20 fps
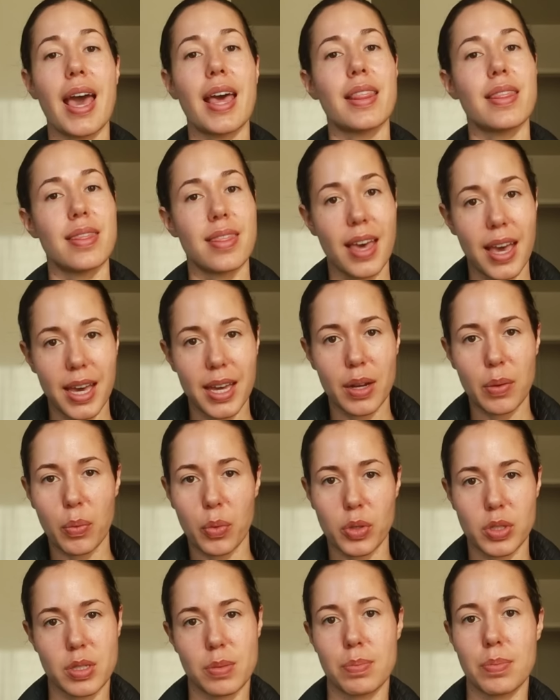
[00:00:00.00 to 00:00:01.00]
and then
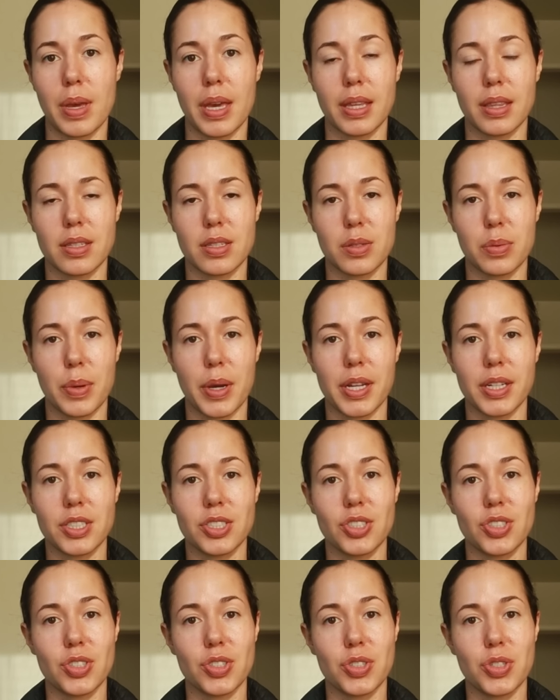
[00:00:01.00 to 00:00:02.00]
we'll make the
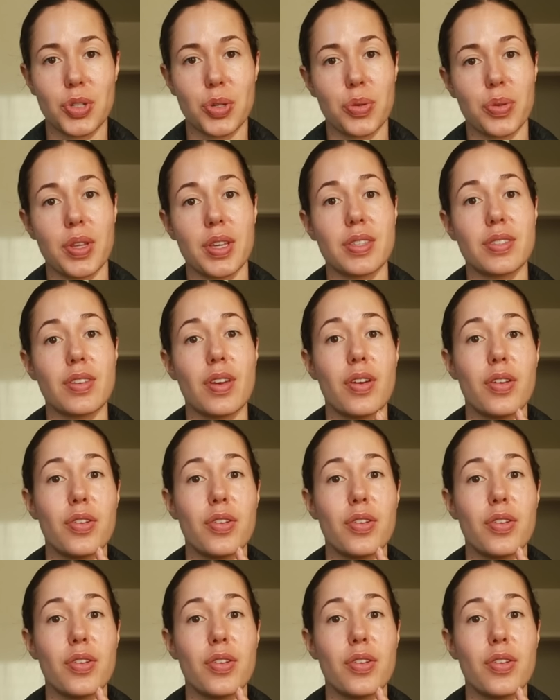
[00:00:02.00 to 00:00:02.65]
switch to this